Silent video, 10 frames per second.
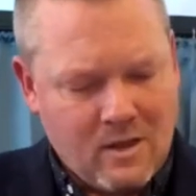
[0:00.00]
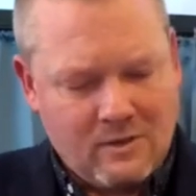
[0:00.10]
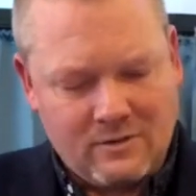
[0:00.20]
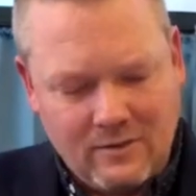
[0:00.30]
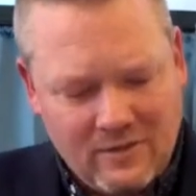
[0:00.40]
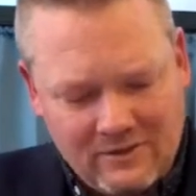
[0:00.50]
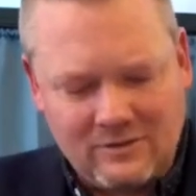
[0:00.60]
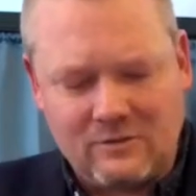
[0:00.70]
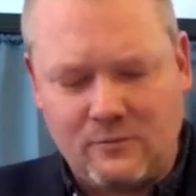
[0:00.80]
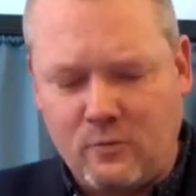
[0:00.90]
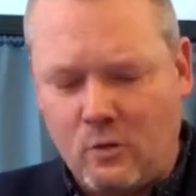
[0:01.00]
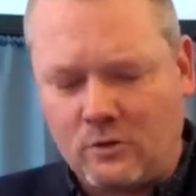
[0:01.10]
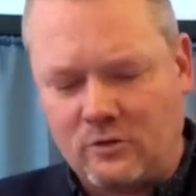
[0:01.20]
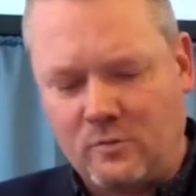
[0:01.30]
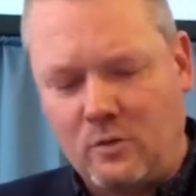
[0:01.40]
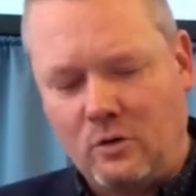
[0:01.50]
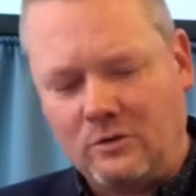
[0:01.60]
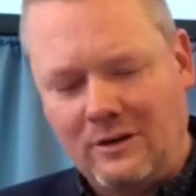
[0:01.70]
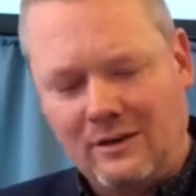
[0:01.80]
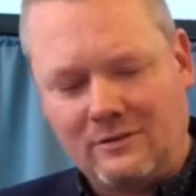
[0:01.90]
See, this is the focus of
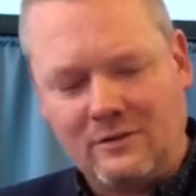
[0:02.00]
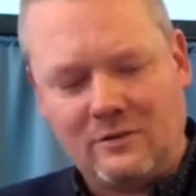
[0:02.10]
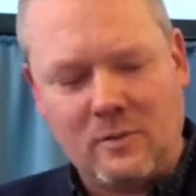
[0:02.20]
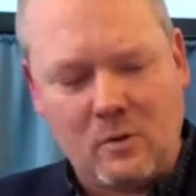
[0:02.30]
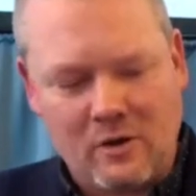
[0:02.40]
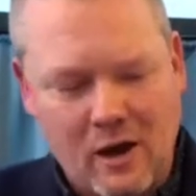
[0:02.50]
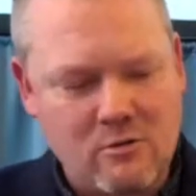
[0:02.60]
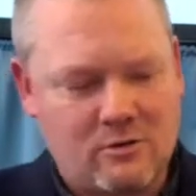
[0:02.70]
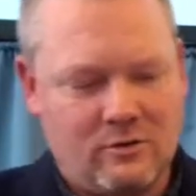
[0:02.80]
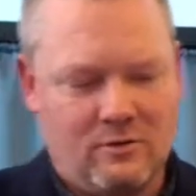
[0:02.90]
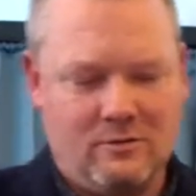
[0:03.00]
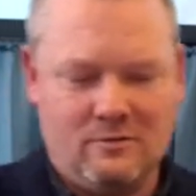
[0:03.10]
Paul's list. It's about character.